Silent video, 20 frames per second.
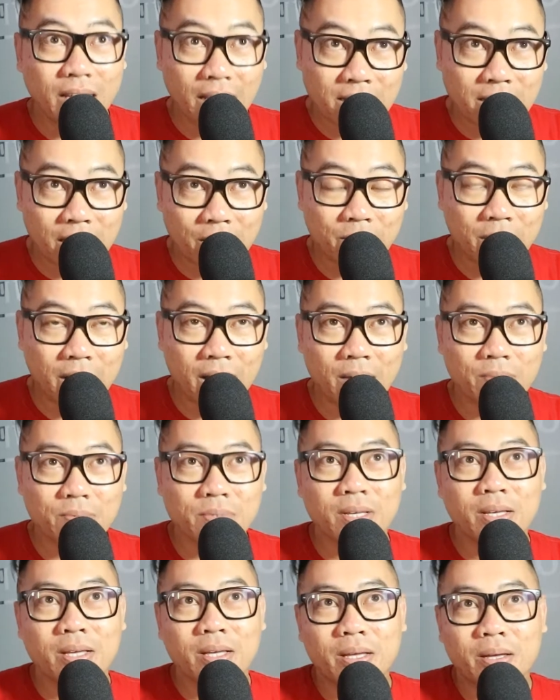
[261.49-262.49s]

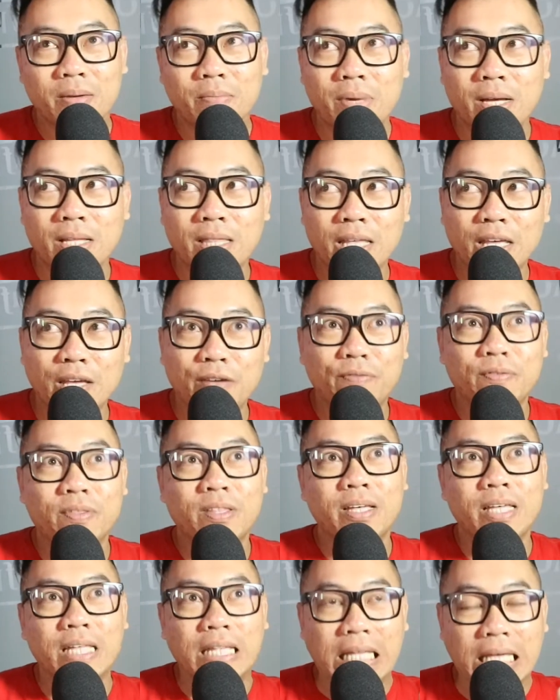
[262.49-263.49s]
Sometimes. But if
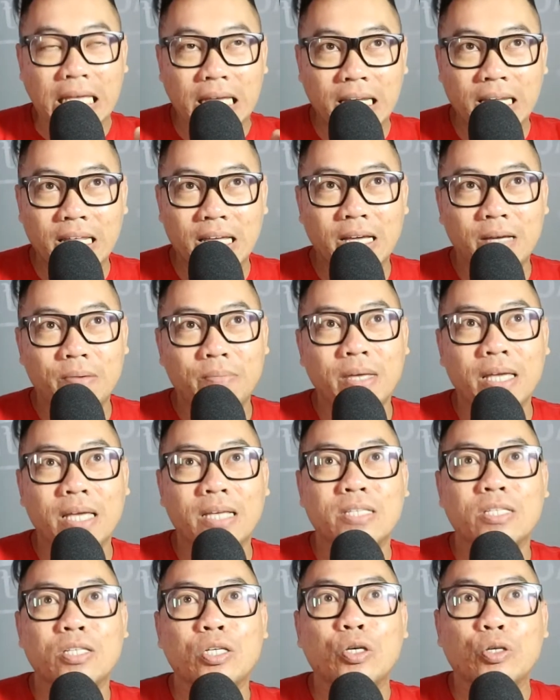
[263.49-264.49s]
the idiom
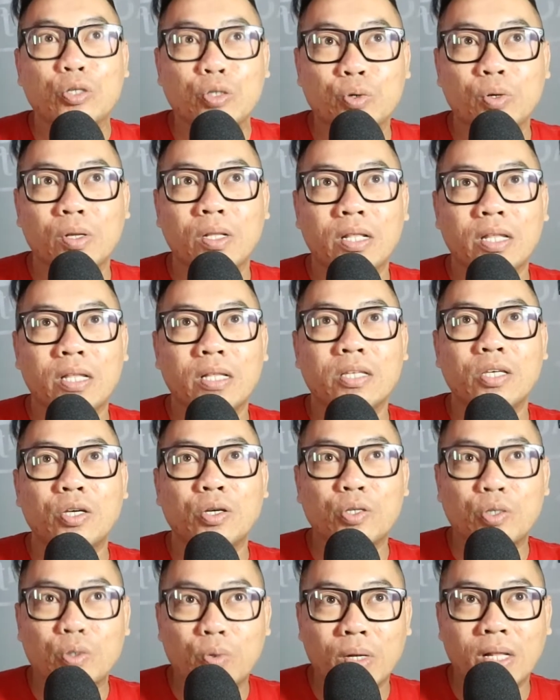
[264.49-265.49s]
is
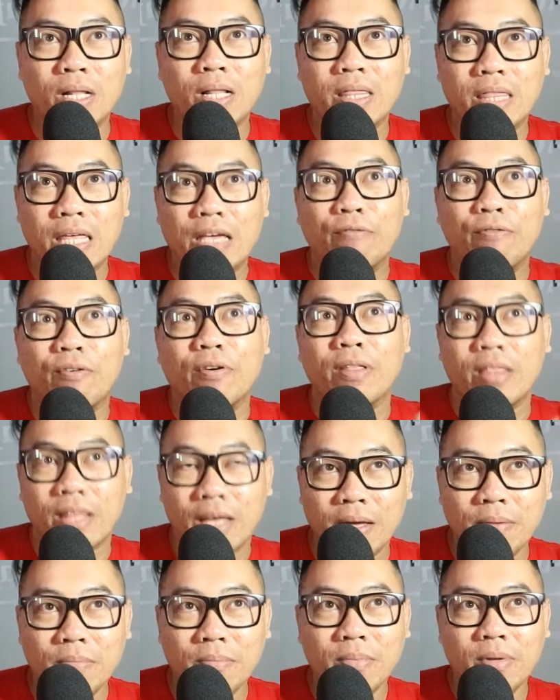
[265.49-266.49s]
usual thing for
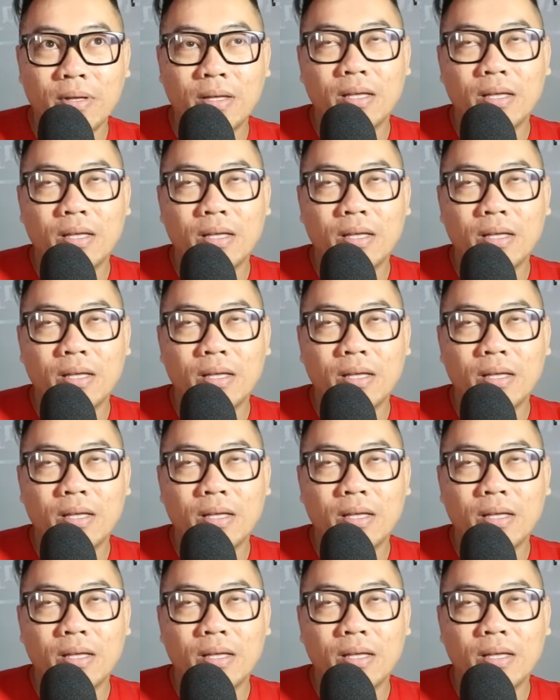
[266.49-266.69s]
them,